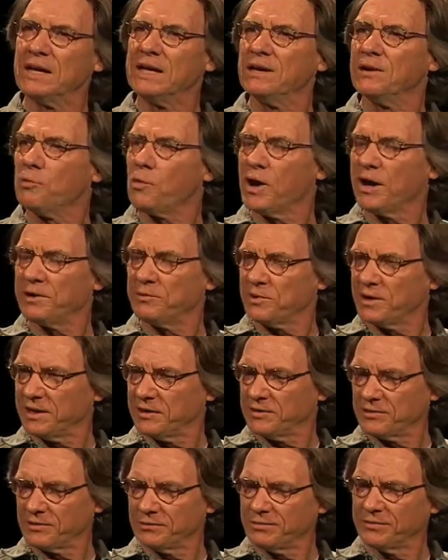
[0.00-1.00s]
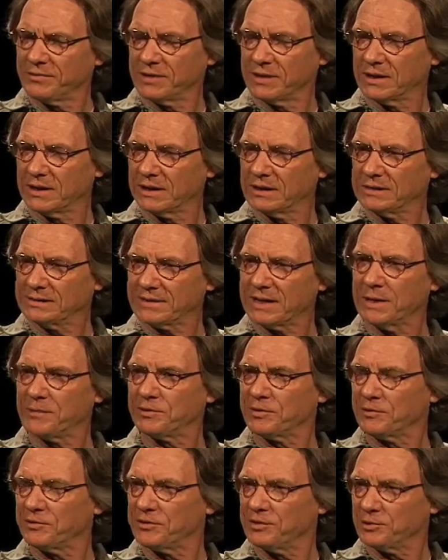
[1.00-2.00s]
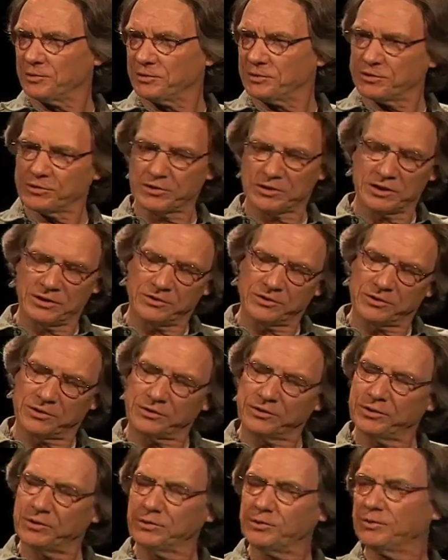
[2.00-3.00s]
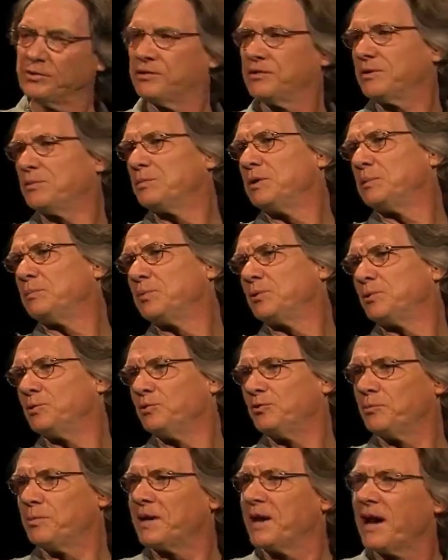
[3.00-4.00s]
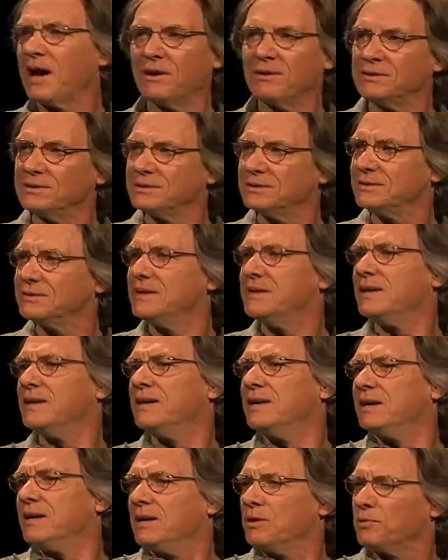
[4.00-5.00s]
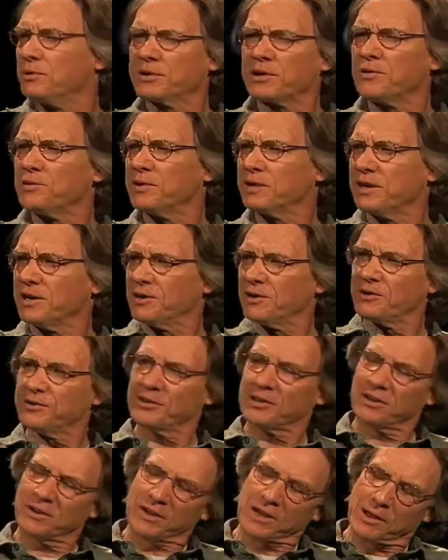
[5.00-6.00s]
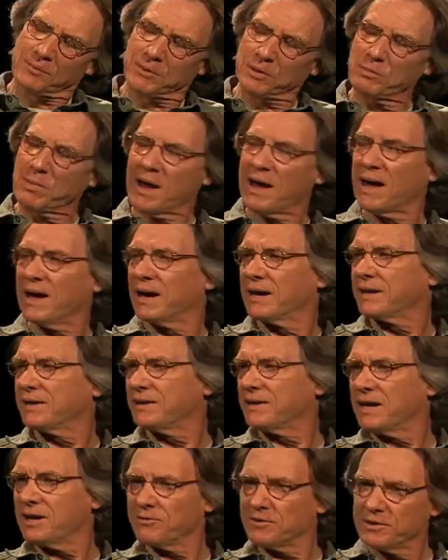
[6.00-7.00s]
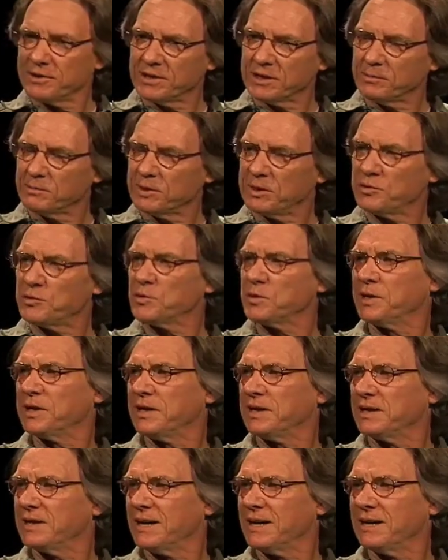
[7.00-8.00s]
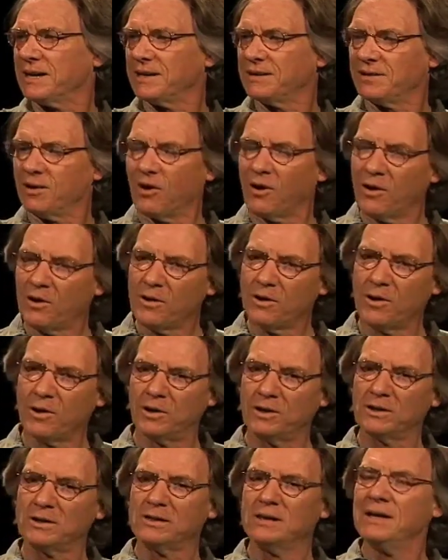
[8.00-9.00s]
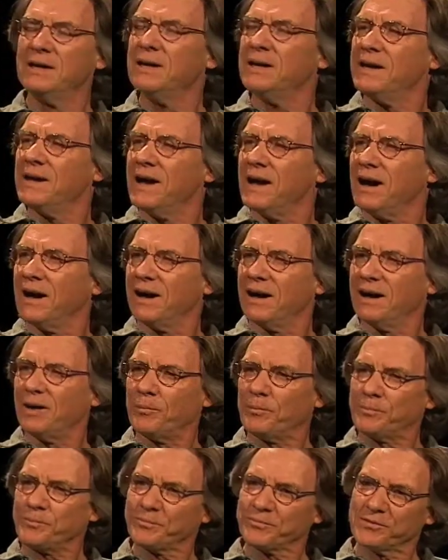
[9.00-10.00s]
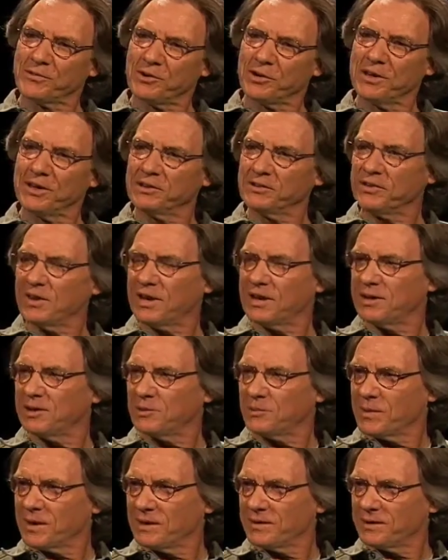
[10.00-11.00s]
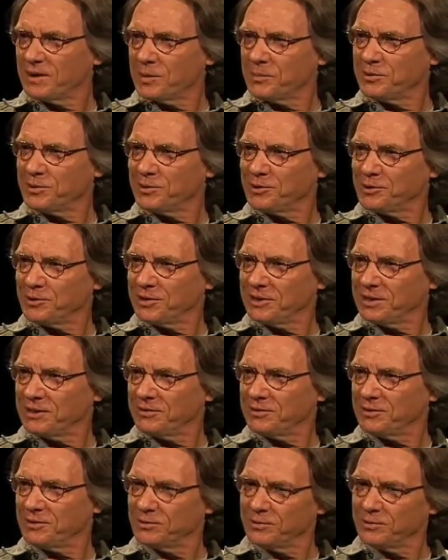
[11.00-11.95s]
wide range of types of students, traditional students and people who've been out with careers and are coming back, and everything in between, and all very excited about the opportunity to